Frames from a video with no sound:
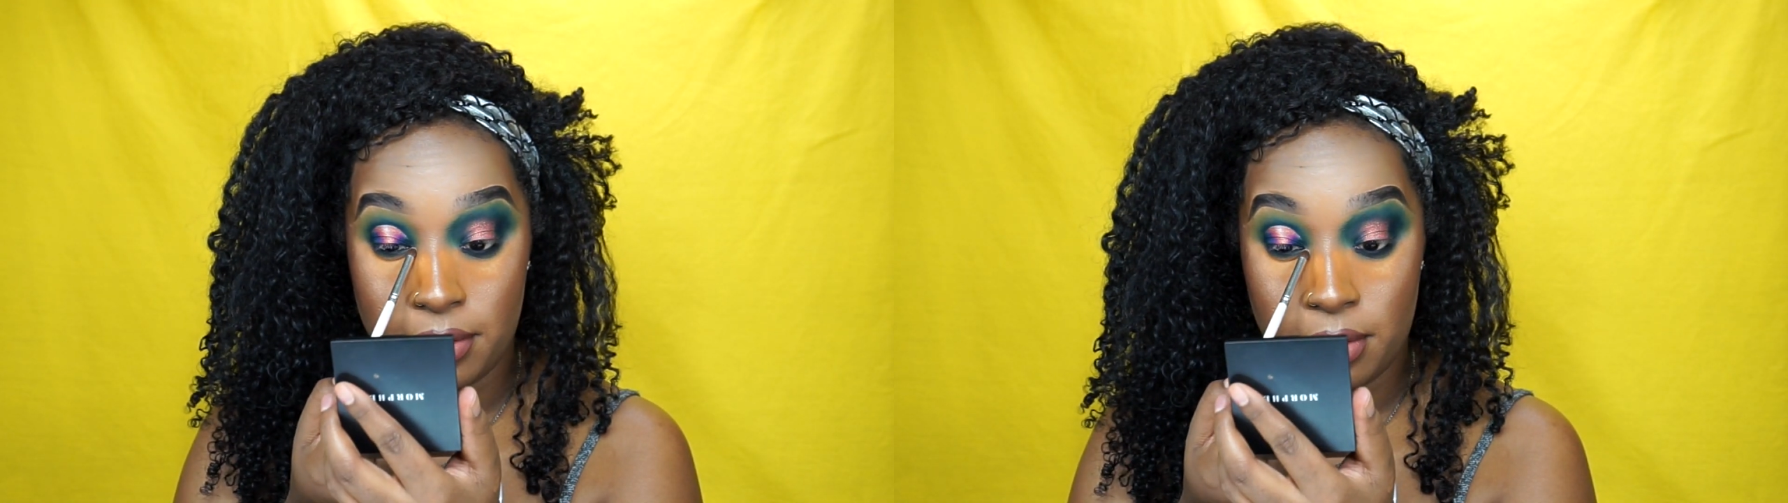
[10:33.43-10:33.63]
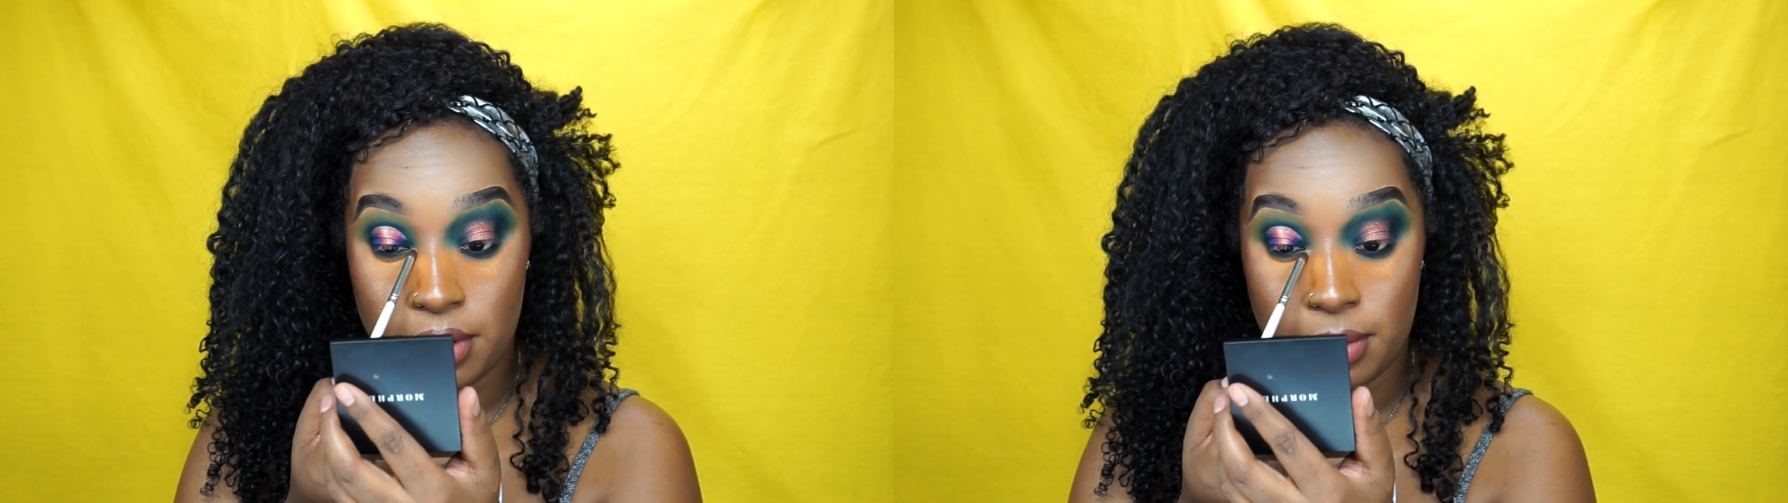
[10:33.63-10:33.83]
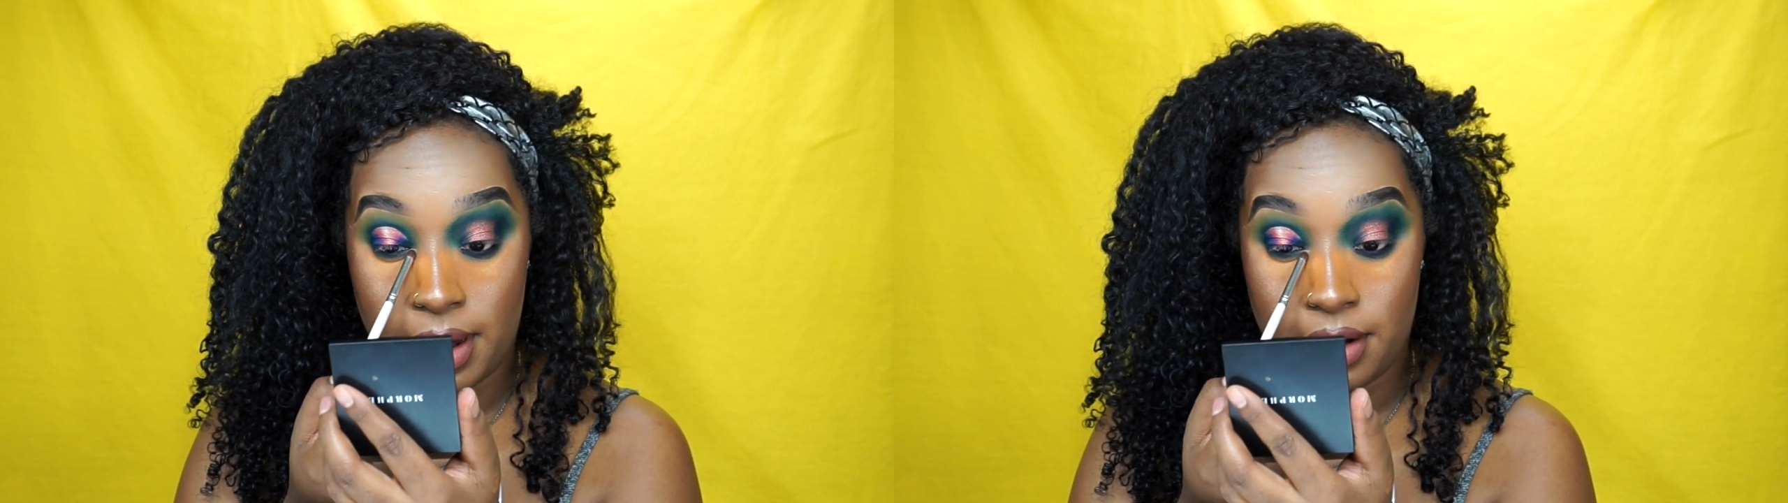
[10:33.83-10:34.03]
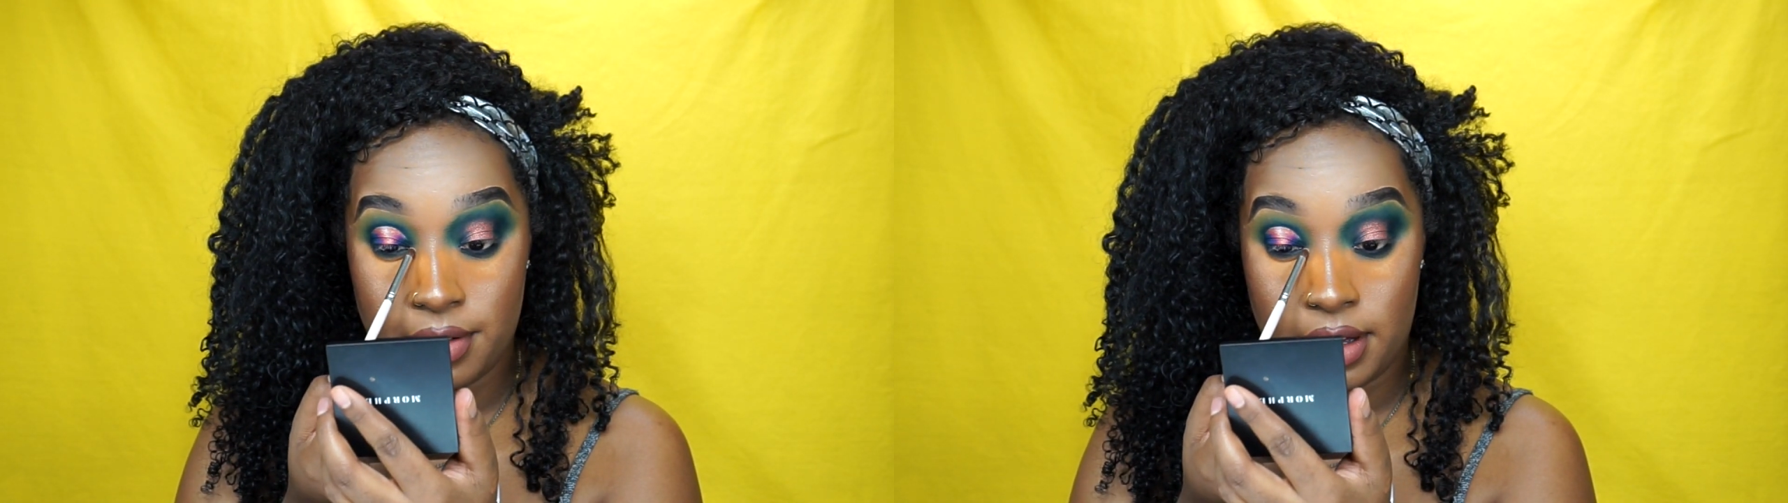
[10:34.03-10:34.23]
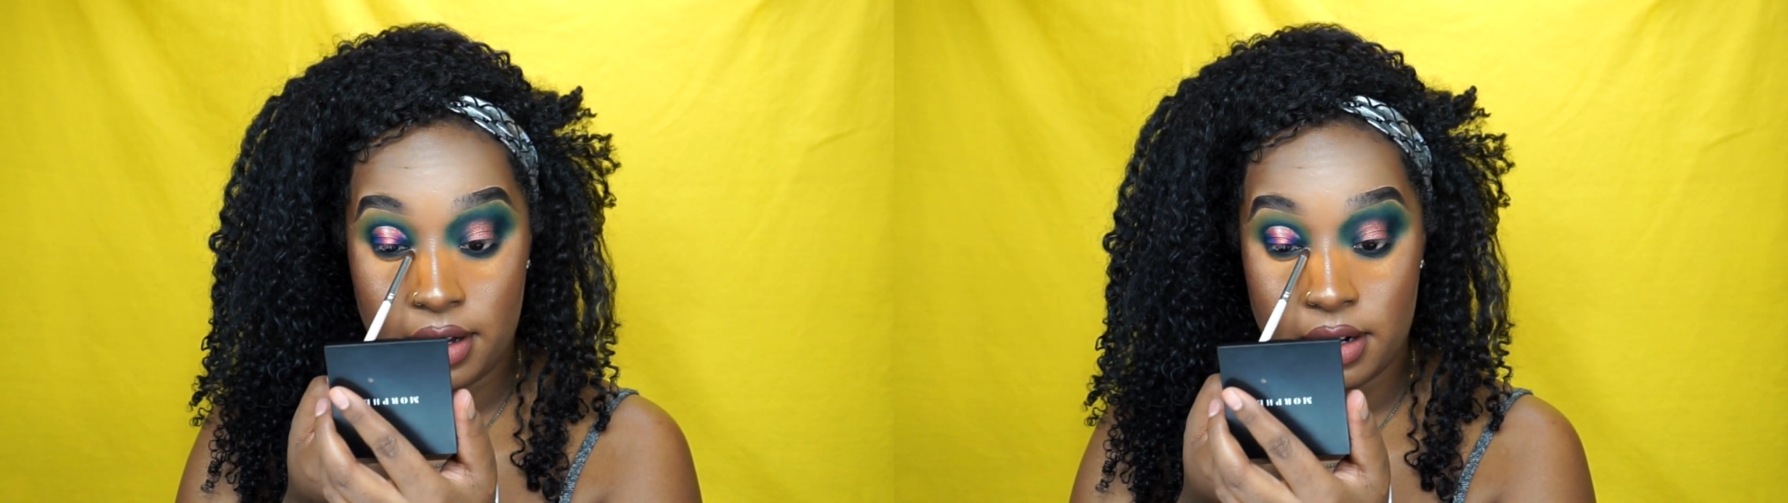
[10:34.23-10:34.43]
corner right
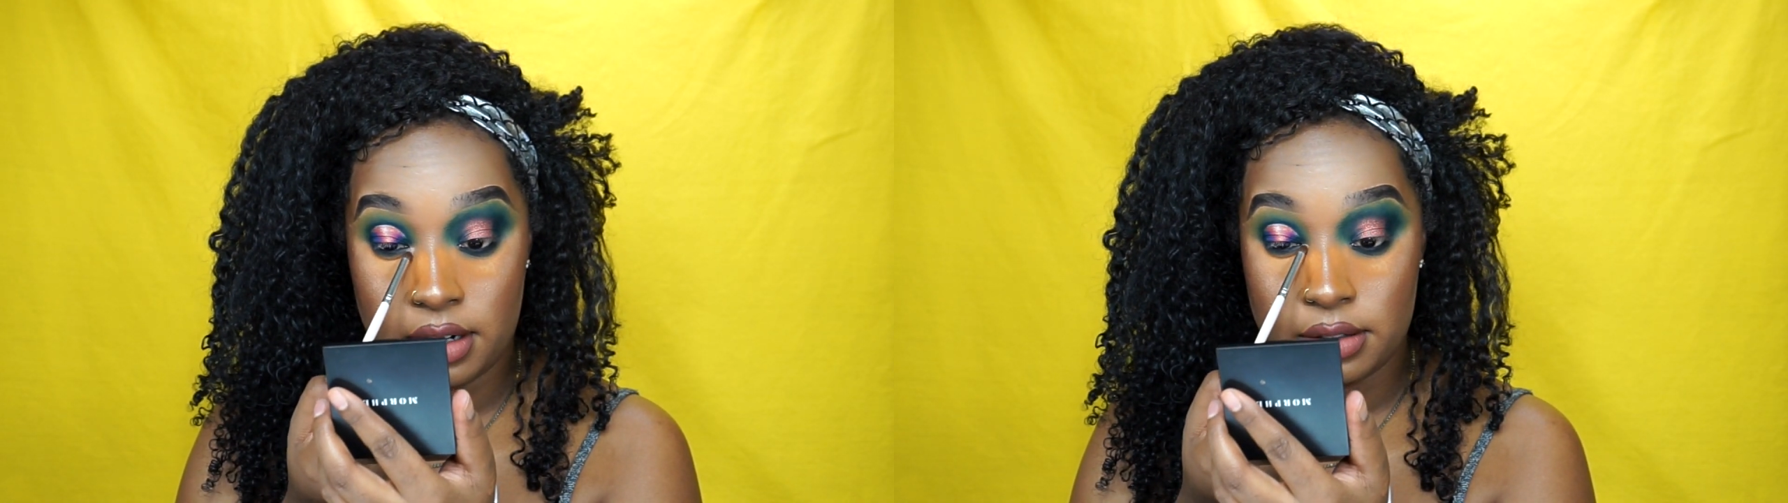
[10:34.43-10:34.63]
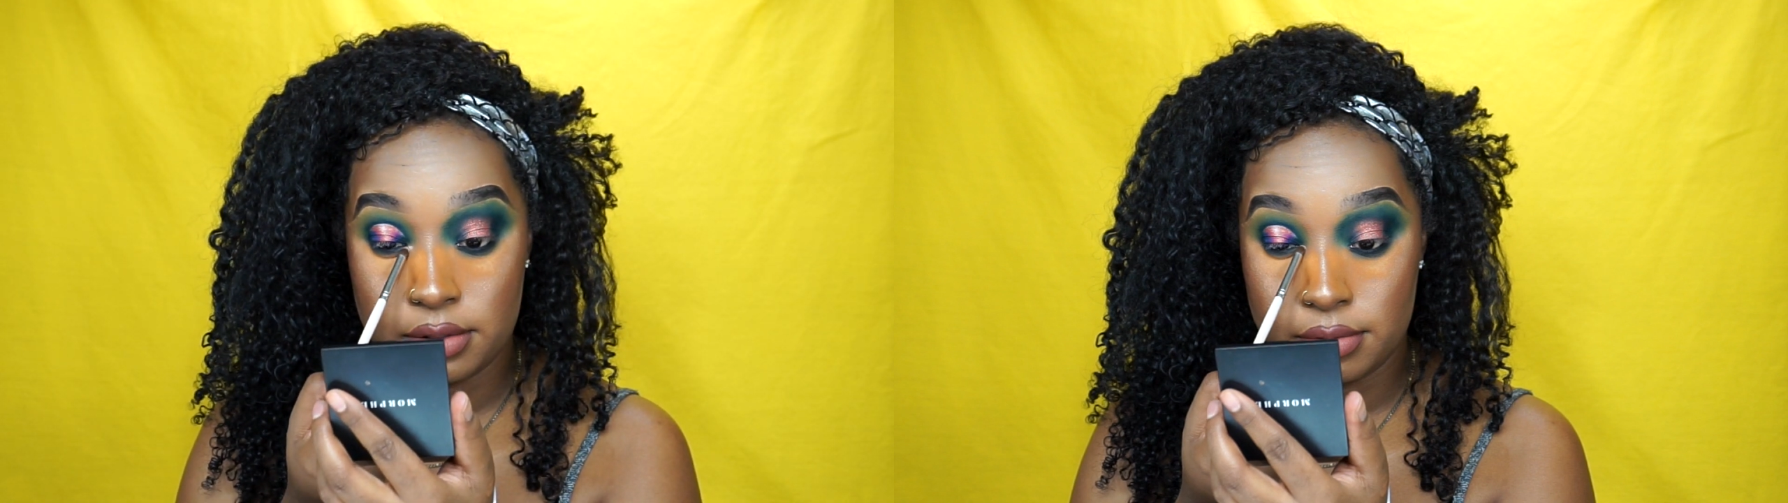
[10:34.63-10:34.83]
over here.